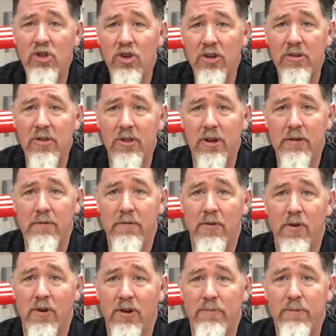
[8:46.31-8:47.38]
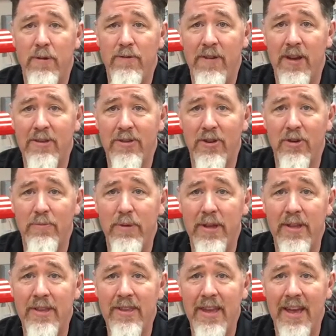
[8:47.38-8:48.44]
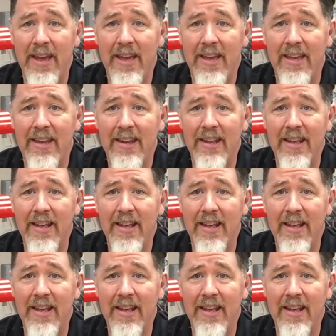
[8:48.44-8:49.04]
just to look for Professor Pentane.